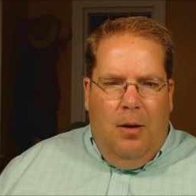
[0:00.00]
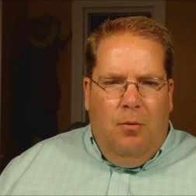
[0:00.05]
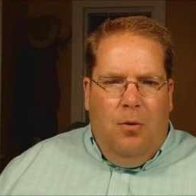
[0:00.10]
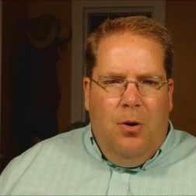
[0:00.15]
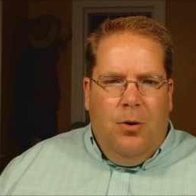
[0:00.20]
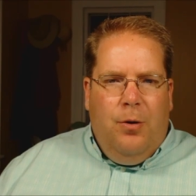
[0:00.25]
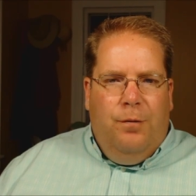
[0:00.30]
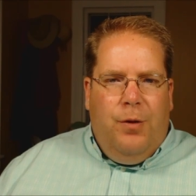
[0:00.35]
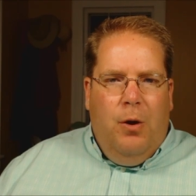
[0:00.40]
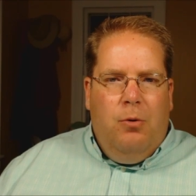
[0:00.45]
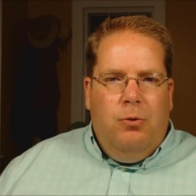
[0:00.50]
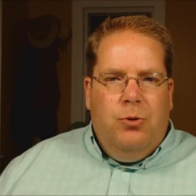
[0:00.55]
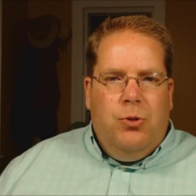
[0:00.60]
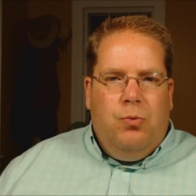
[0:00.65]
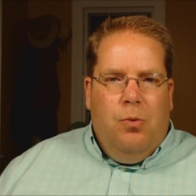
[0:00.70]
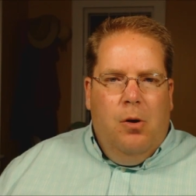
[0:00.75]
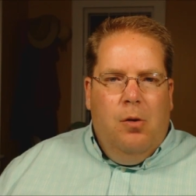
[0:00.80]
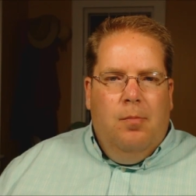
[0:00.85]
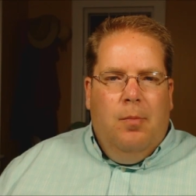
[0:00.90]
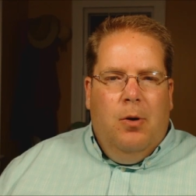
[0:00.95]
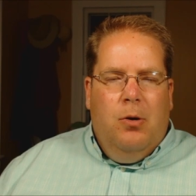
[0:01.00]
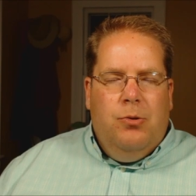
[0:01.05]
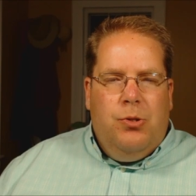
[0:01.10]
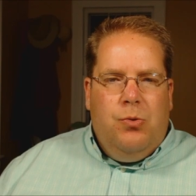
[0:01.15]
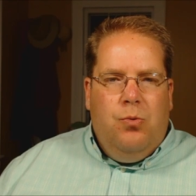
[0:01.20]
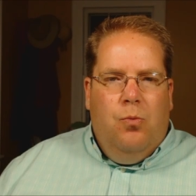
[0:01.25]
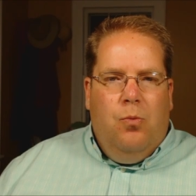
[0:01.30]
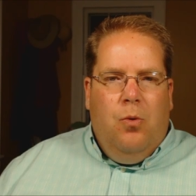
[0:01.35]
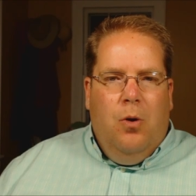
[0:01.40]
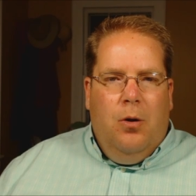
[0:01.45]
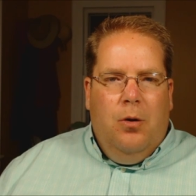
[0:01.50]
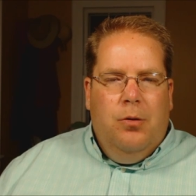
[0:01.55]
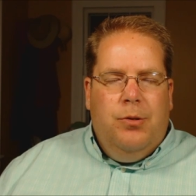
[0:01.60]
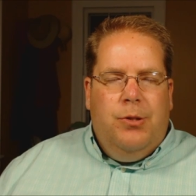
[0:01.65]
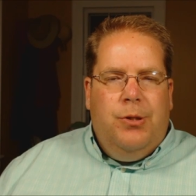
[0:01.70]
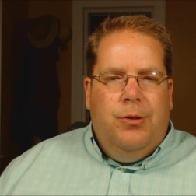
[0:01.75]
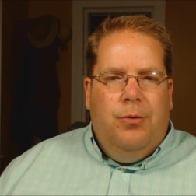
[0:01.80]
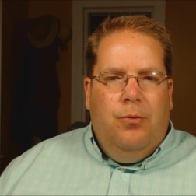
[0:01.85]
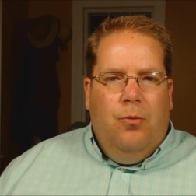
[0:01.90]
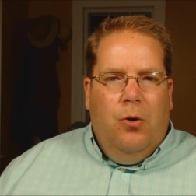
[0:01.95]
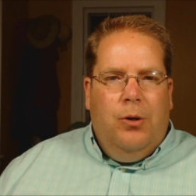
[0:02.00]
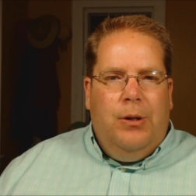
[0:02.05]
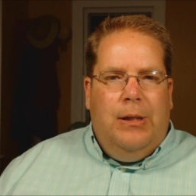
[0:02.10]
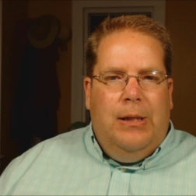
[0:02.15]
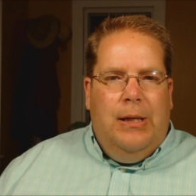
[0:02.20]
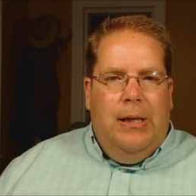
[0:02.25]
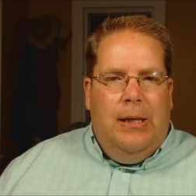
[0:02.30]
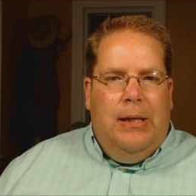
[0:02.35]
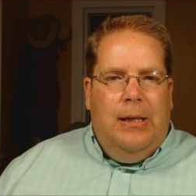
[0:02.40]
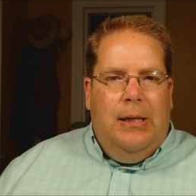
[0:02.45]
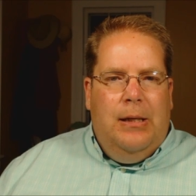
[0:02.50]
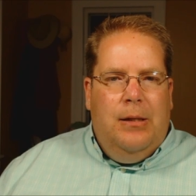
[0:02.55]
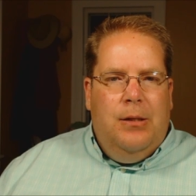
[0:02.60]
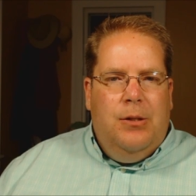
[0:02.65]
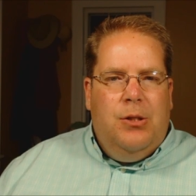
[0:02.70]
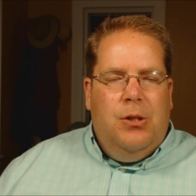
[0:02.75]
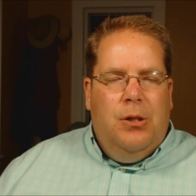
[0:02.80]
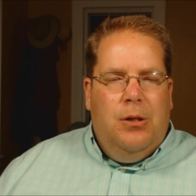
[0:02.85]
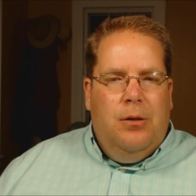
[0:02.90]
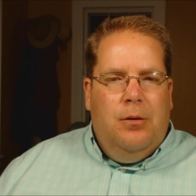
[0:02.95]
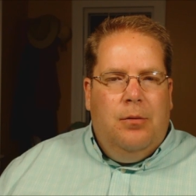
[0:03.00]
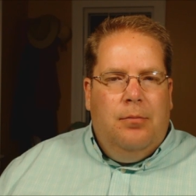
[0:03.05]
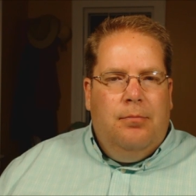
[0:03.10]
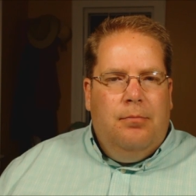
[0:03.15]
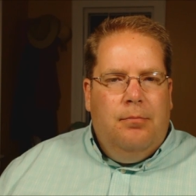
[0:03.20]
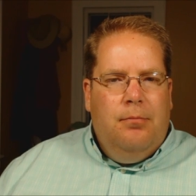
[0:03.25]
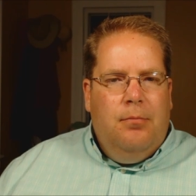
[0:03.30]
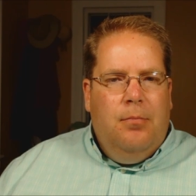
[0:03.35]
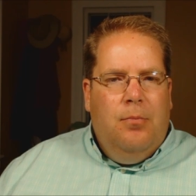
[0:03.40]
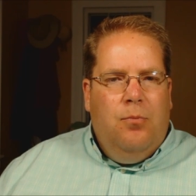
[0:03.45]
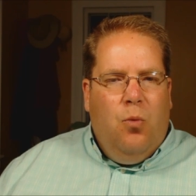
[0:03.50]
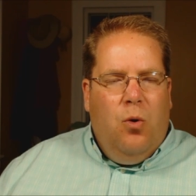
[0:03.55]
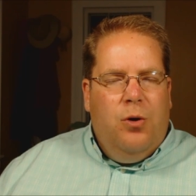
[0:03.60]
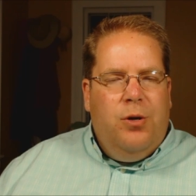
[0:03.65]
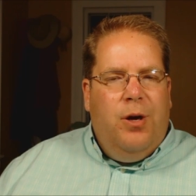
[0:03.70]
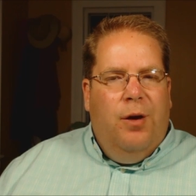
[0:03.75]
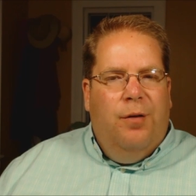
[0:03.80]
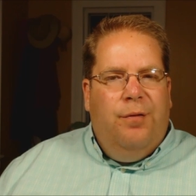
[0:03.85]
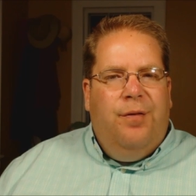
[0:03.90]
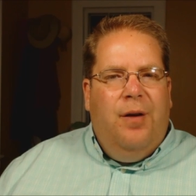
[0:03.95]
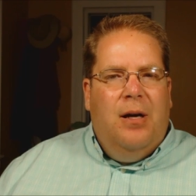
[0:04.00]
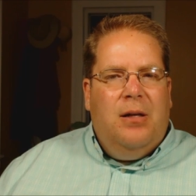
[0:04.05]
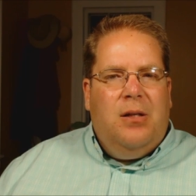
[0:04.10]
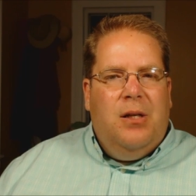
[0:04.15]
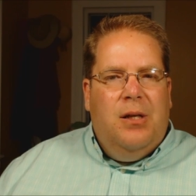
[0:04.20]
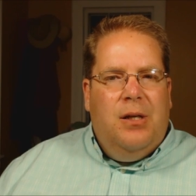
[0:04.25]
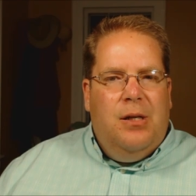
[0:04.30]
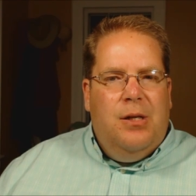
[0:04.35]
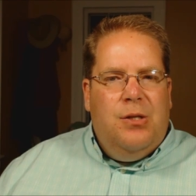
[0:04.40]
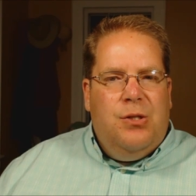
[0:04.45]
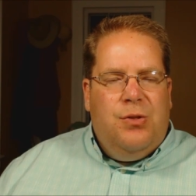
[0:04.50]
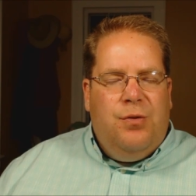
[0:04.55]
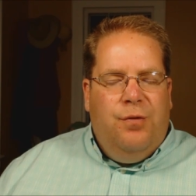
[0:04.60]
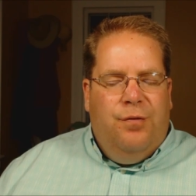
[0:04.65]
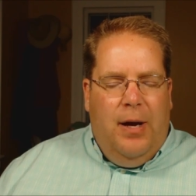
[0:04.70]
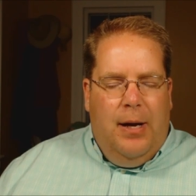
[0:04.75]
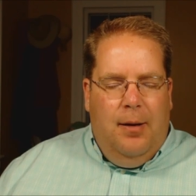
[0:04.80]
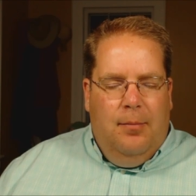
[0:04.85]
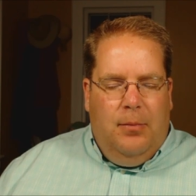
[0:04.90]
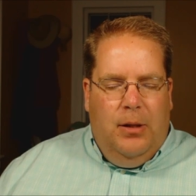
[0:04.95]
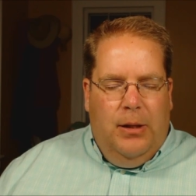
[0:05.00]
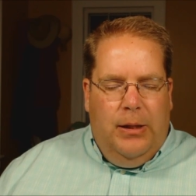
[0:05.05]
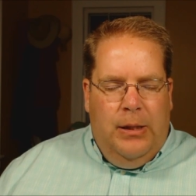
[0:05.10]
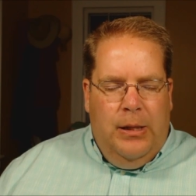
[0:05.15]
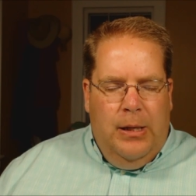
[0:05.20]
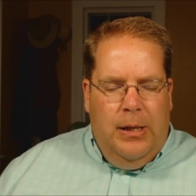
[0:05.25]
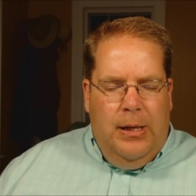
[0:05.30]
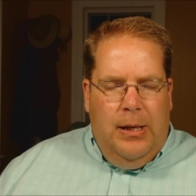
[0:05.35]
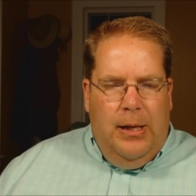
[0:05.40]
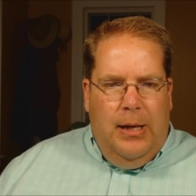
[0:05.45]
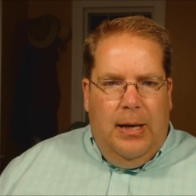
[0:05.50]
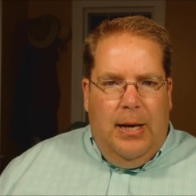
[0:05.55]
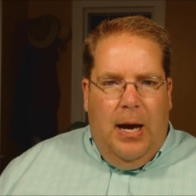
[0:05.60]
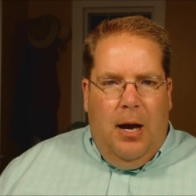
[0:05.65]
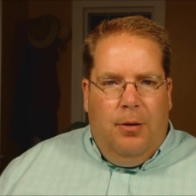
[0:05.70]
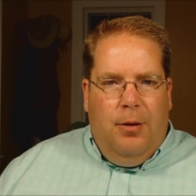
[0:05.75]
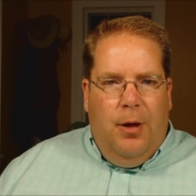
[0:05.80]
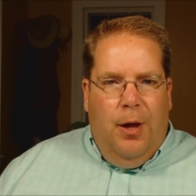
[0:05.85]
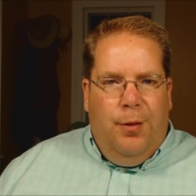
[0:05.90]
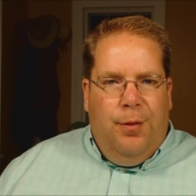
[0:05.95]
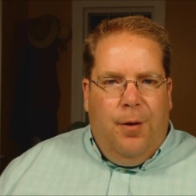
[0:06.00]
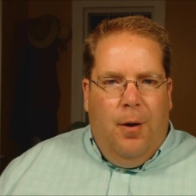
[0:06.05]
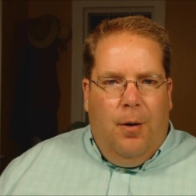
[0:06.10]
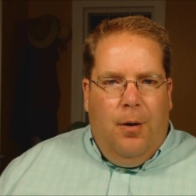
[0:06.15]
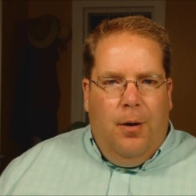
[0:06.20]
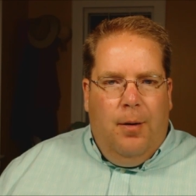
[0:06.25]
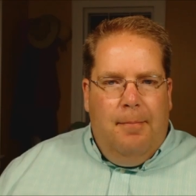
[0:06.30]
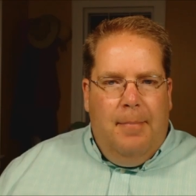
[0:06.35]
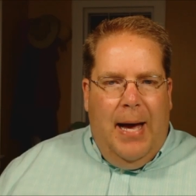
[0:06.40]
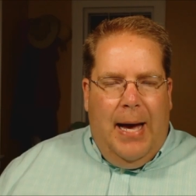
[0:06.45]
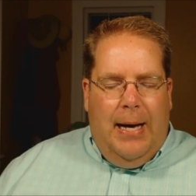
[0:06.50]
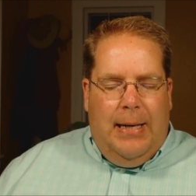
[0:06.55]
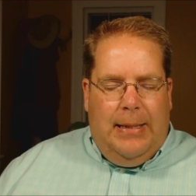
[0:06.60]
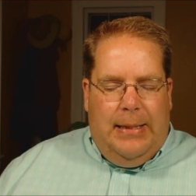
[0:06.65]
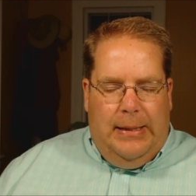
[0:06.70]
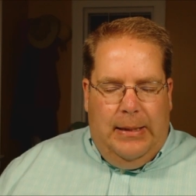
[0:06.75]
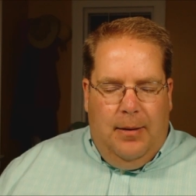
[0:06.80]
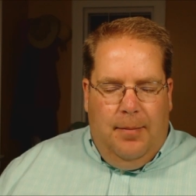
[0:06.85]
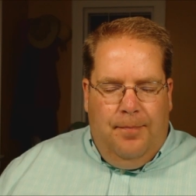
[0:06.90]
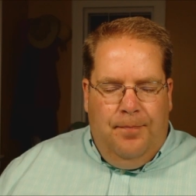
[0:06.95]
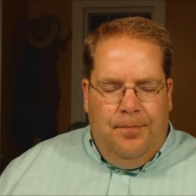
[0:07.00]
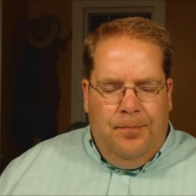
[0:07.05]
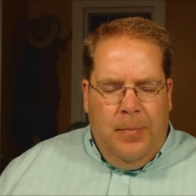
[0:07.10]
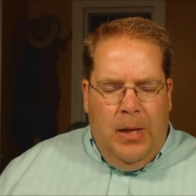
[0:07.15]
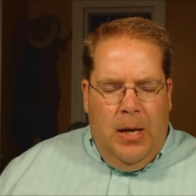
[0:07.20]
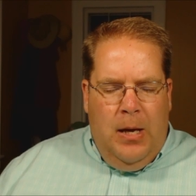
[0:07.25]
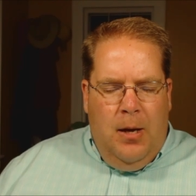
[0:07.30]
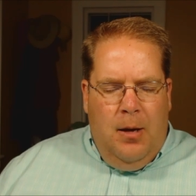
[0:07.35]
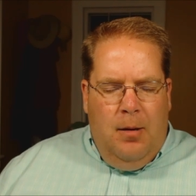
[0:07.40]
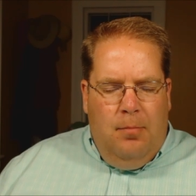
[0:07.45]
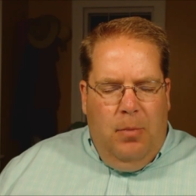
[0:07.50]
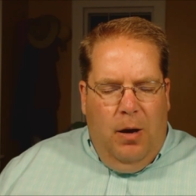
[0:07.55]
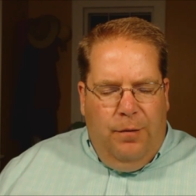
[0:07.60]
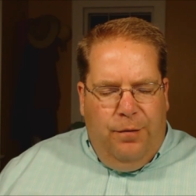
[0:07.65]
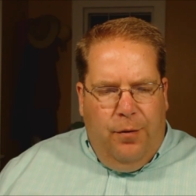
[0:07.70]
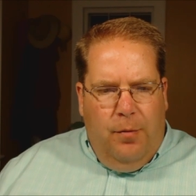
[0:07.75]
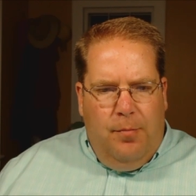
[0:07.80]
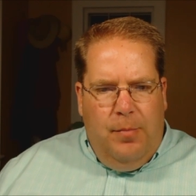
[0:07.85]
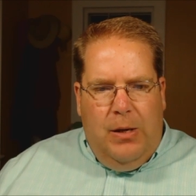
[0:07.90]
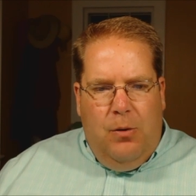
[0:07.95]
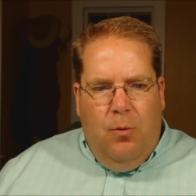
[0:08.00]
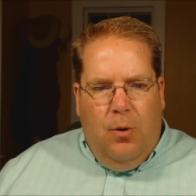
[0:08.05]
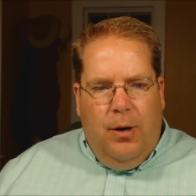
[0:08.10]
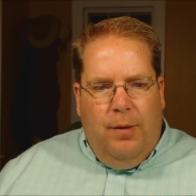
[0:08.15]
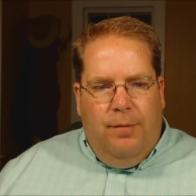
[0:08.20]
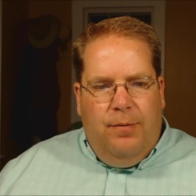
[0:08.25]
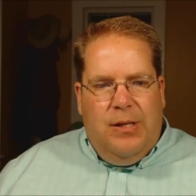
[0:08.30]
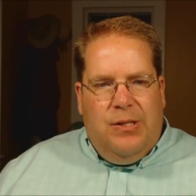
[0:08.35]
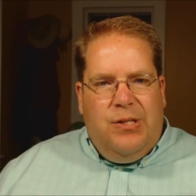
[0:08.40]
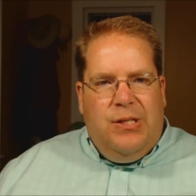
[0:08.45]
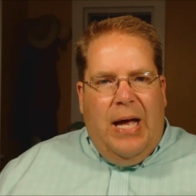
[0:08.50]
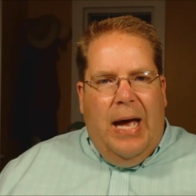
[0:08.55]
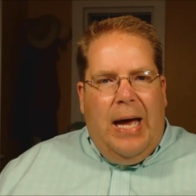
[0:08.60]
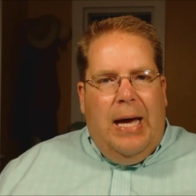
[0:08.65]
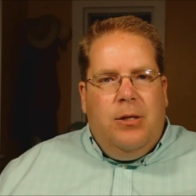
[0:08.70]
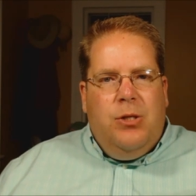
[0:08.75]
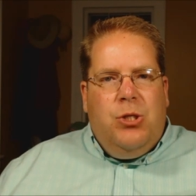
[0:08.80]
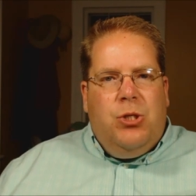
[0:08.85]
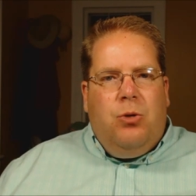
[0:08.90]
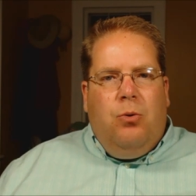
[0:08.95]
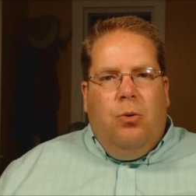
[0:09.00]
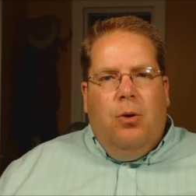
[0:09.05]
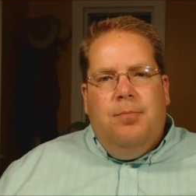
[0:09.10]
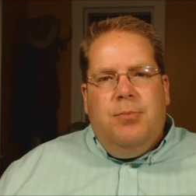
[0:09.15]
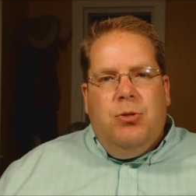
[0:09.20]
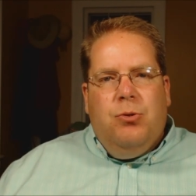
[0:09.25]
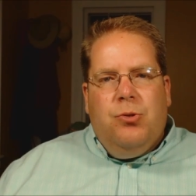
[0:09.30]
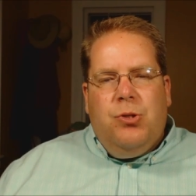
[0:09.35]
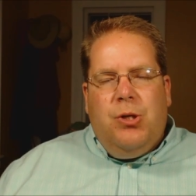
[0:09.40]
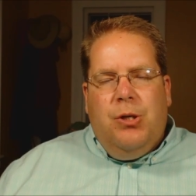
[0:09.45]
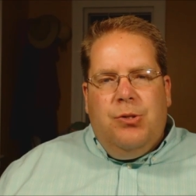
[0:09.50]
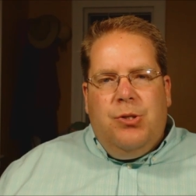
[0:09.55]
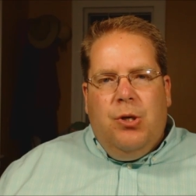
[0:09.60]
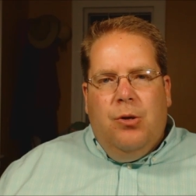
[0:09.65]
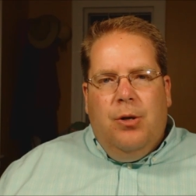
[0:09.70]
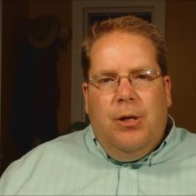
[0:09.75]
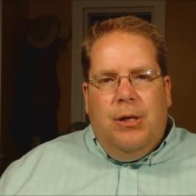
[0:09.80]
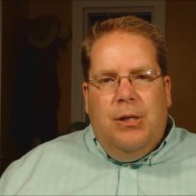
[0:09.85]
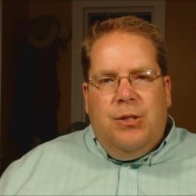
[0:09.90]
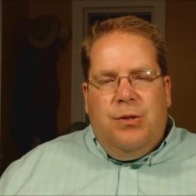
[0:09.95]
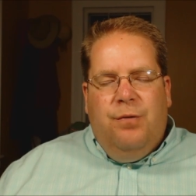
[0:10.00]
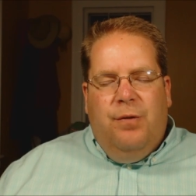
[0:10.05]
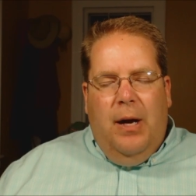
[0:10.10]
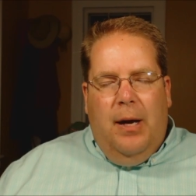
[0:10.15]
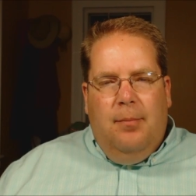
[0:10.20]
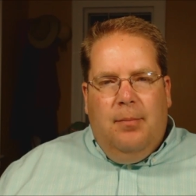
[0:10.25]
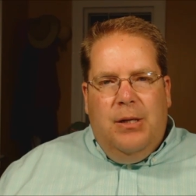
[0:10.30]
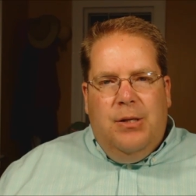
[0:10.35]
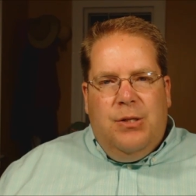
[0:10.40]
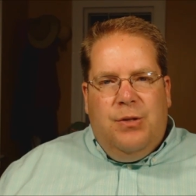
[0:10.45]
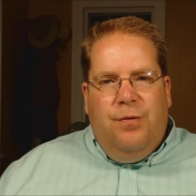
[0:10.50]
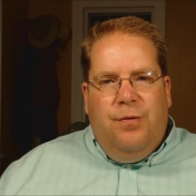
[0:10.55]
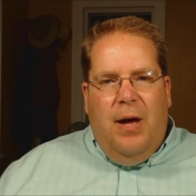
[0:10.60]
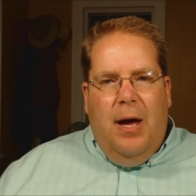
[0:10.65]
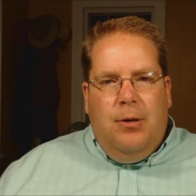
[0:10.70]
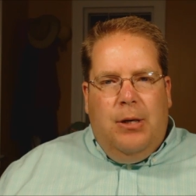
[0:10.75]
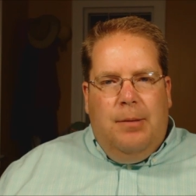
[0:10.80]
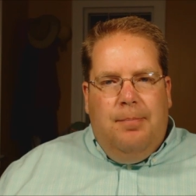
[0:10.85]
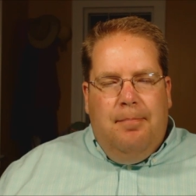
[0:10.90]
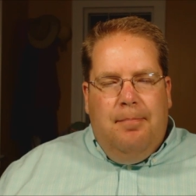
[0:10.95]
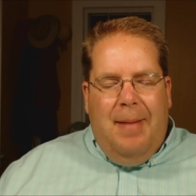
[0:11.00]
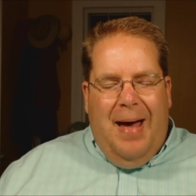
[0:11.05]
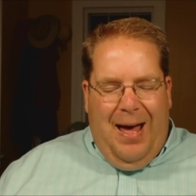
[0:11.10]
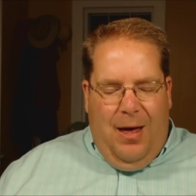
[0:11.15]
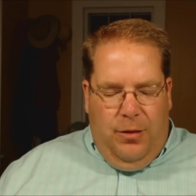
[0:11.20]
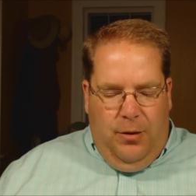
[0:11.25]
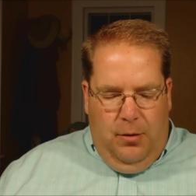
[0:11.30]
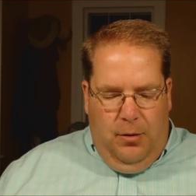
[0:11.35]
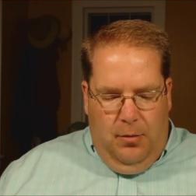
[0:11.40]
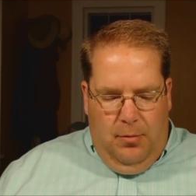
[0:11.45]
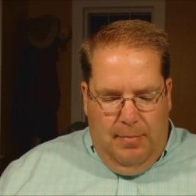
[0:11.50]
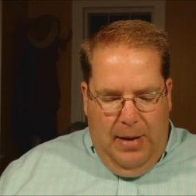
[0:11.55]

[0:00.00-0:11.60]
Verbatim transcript: I wonder if those rumors weren't, weren't getting into, weren't affecting his family and how they thought about him. But for me, one of the saddest scriptures concerning his family is found in Matthew.